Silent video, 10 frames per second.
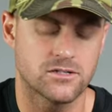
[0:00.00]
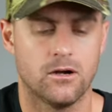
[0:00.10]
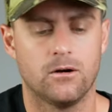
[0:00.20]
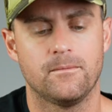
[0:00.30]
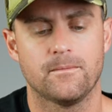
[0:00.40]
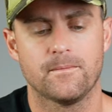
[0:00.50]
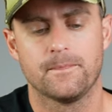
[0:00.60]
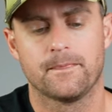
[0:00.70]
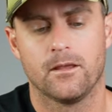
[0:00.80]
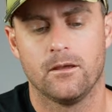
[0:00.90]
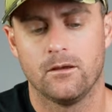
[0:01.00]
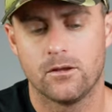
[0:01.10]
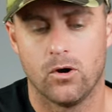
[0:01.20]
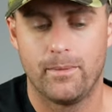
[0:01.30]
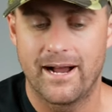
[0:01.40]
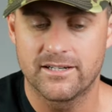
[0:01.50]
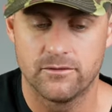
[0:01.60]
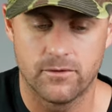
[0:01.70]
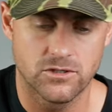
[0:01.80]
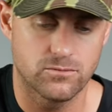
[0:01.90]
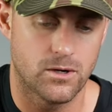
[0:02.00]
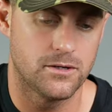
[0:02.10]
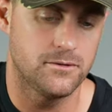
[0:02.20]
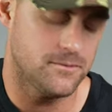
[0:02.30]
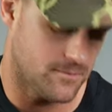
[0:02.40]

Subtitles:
So going back to the verse one.